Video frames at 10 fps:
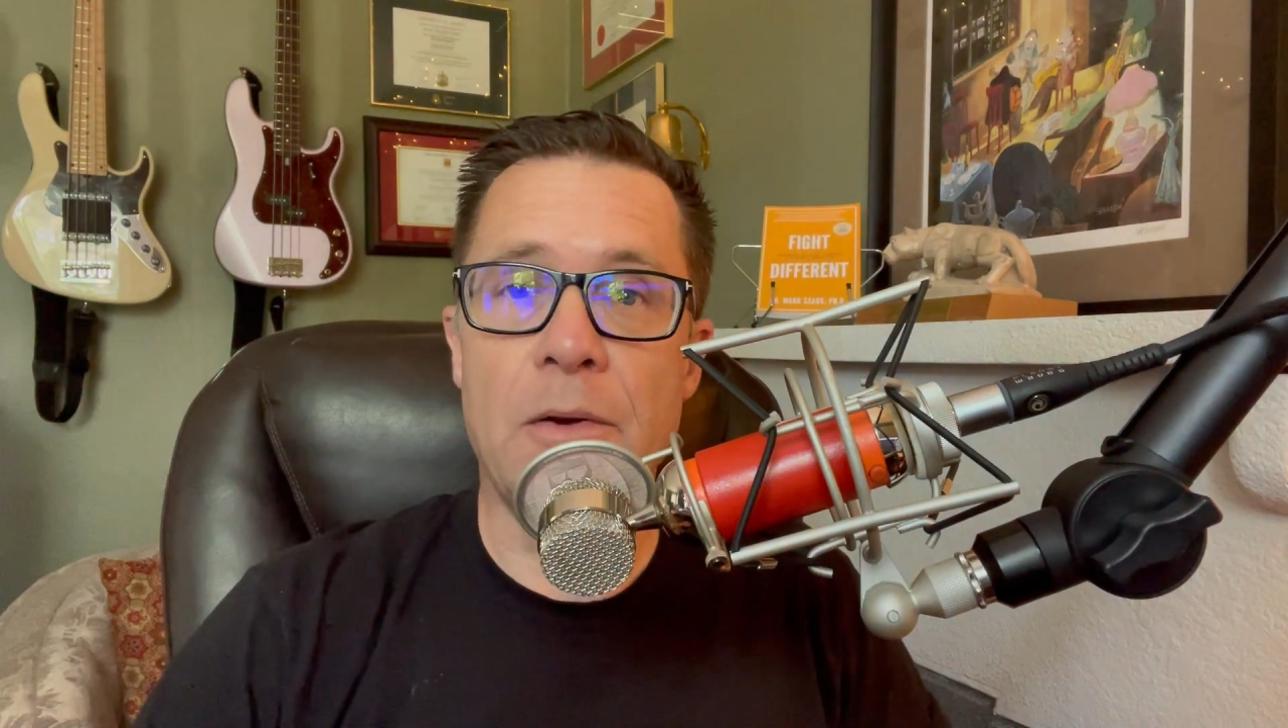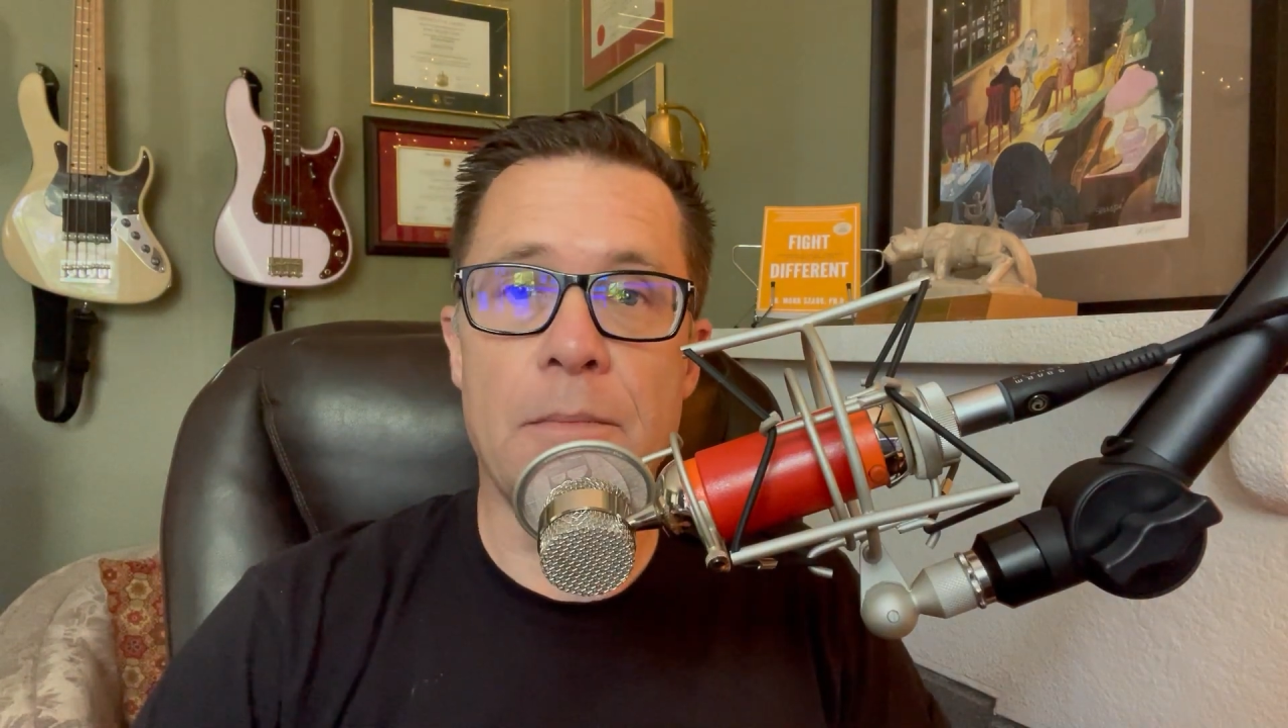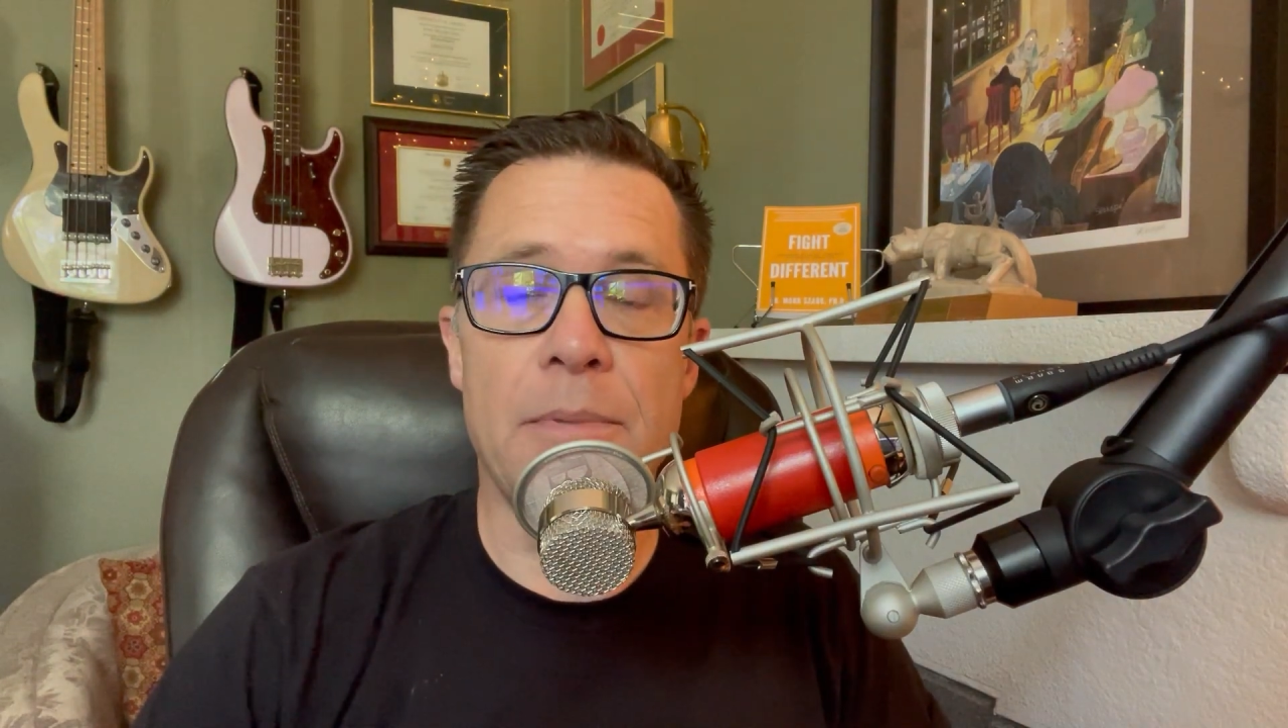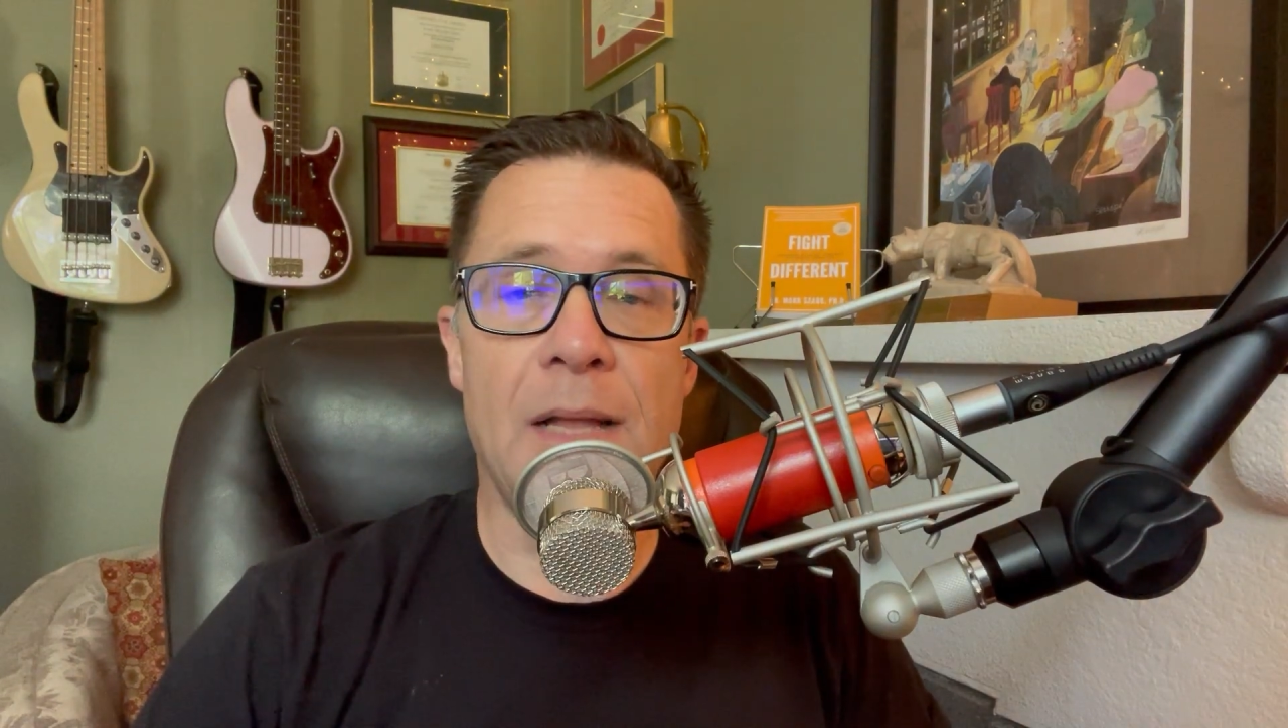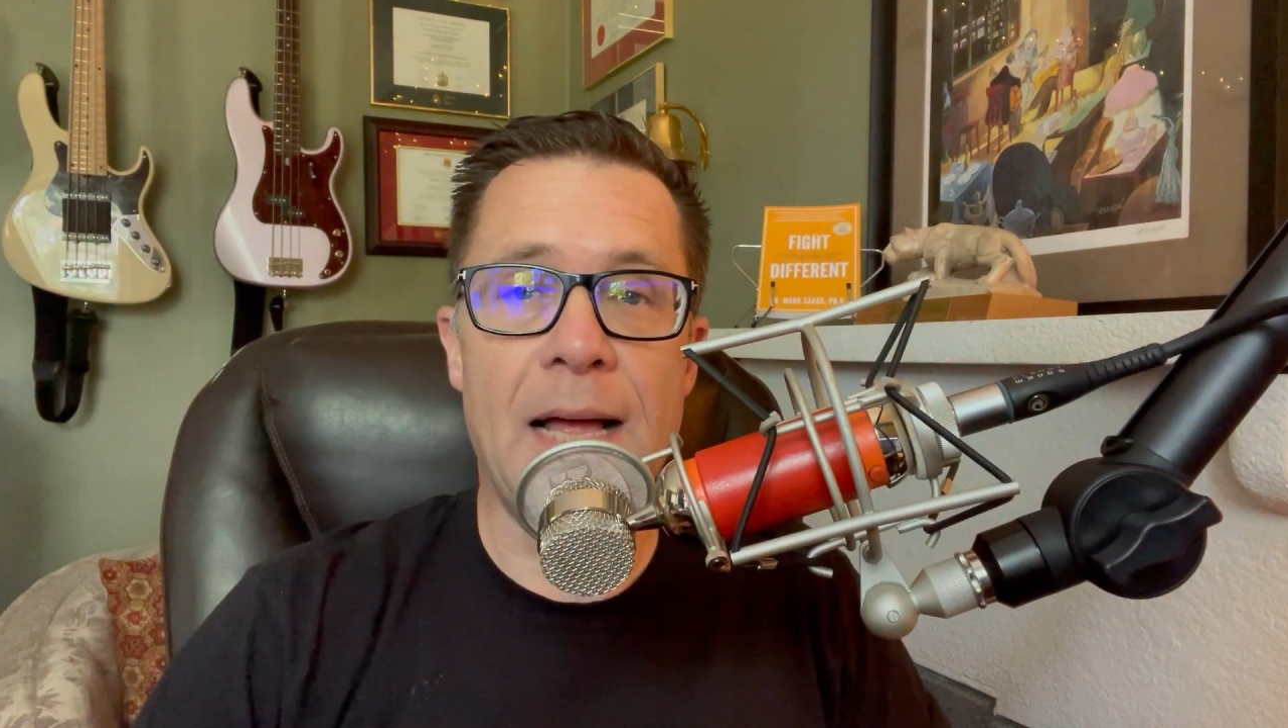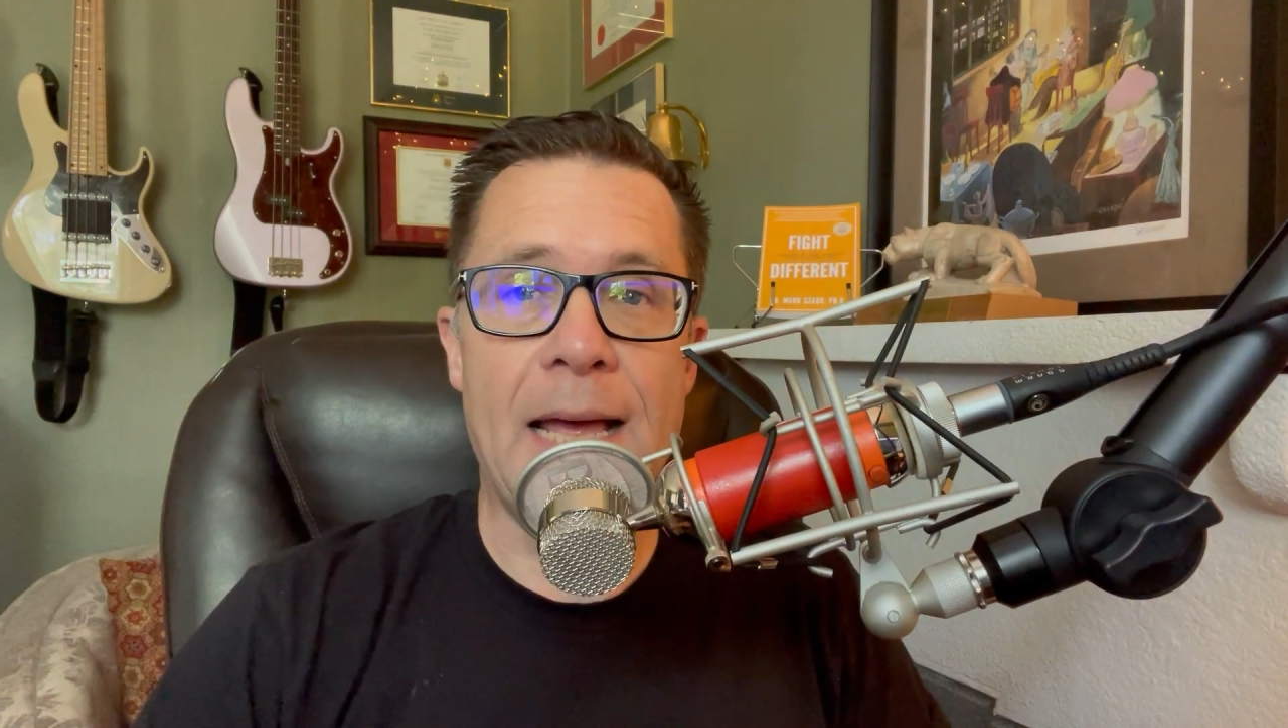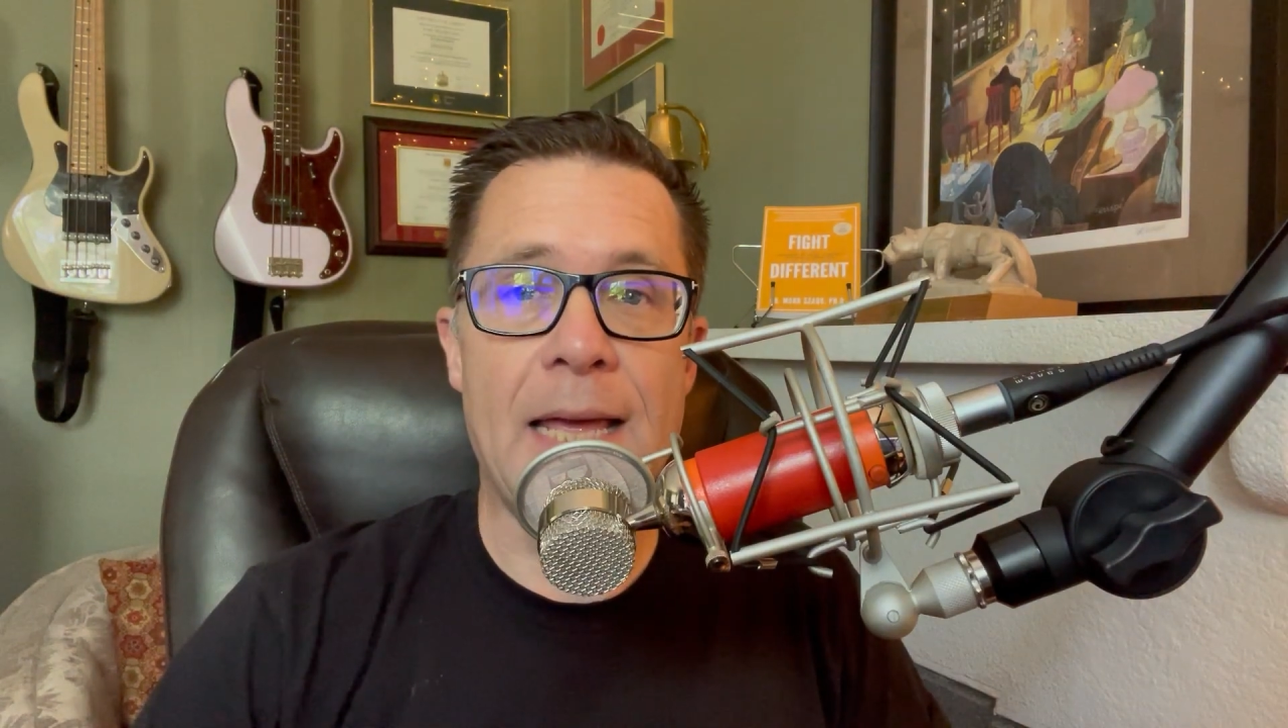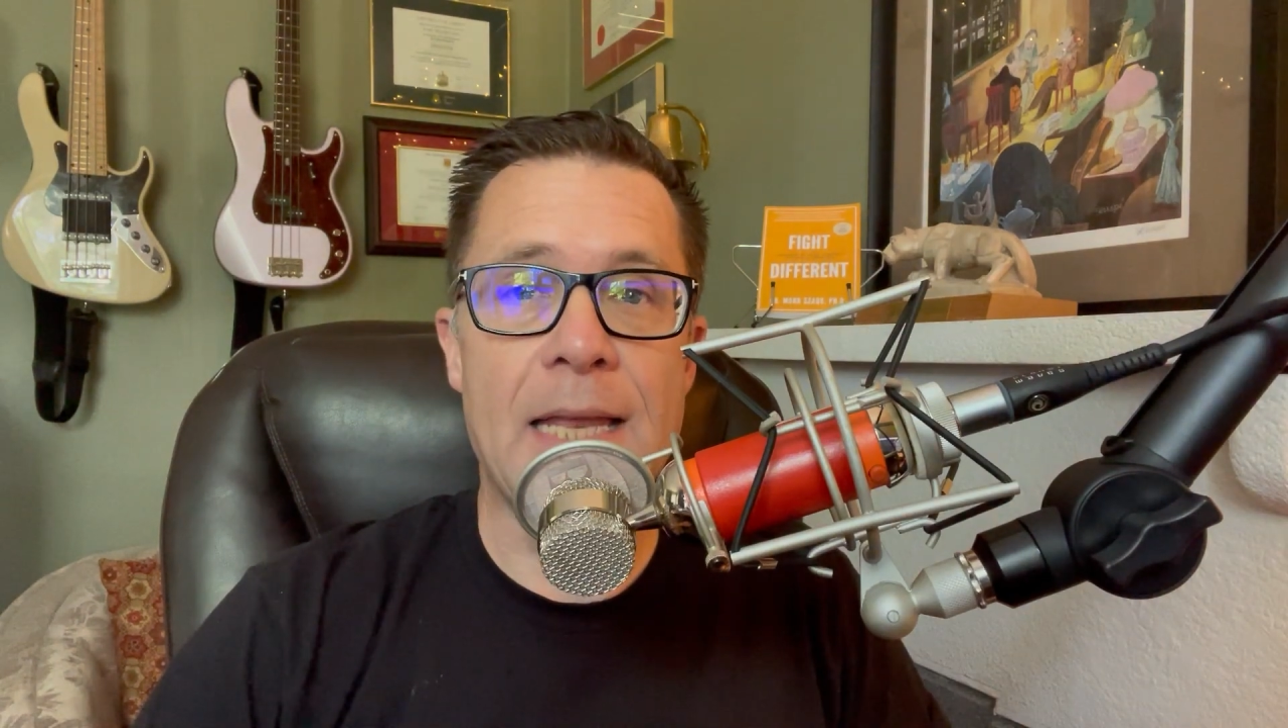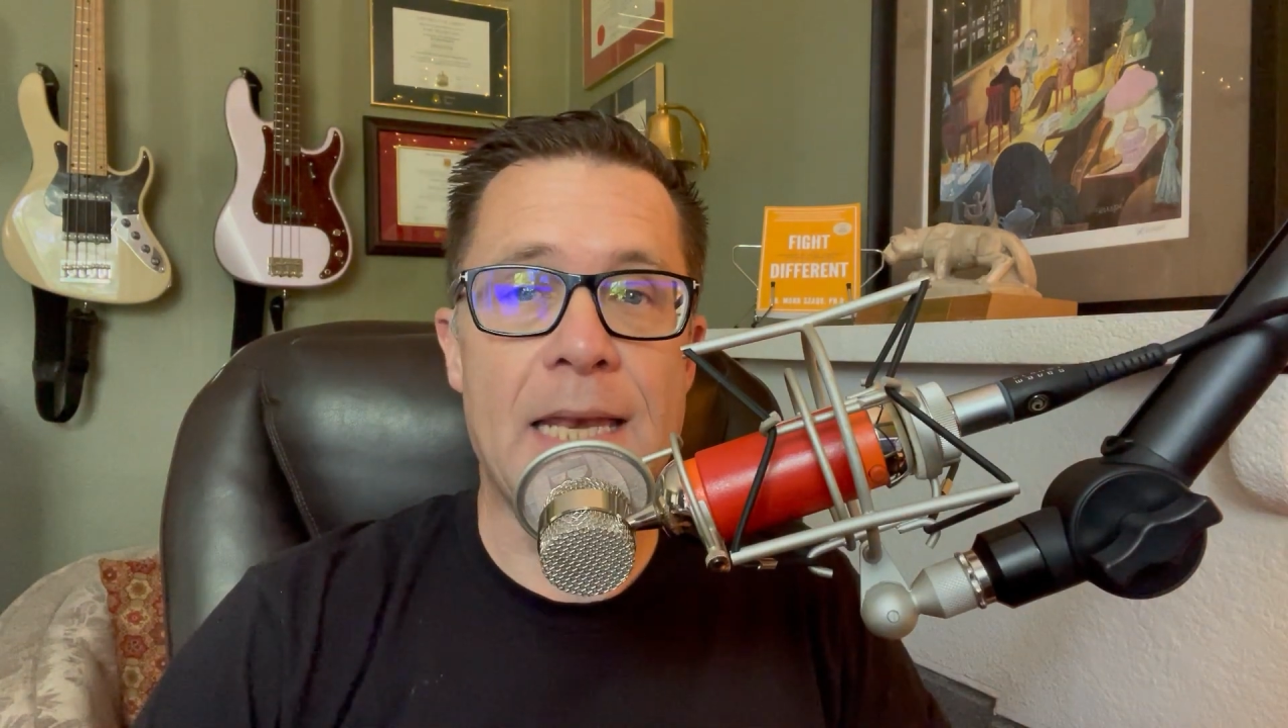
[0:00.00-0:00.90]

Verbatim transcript: to apply